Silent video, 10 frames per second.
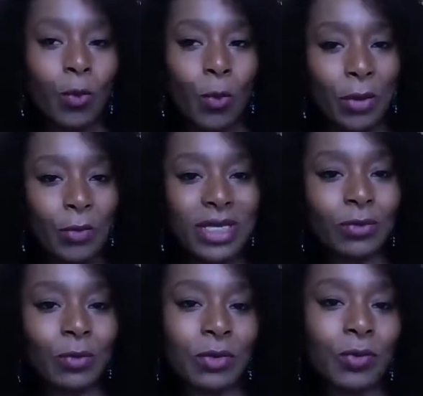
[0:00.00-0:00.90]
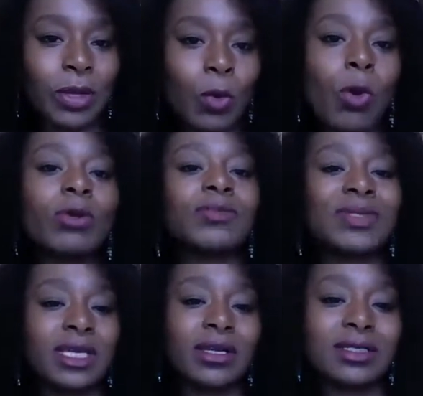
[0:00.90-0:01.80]
when we quote a
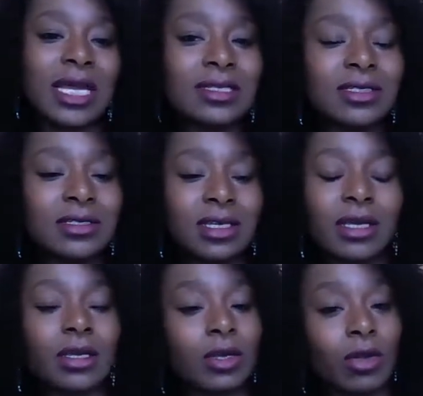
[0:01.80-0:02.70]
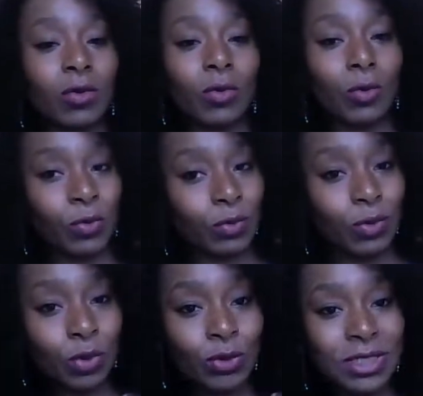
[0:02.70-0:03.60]
particular density,
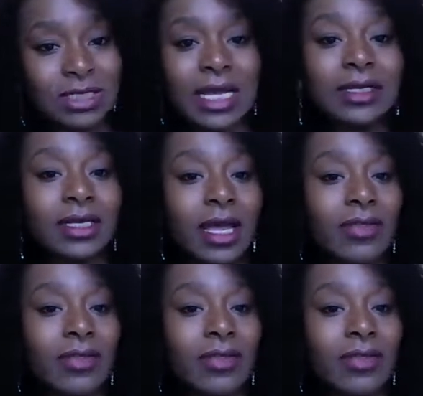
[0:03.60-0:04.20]
you understand it.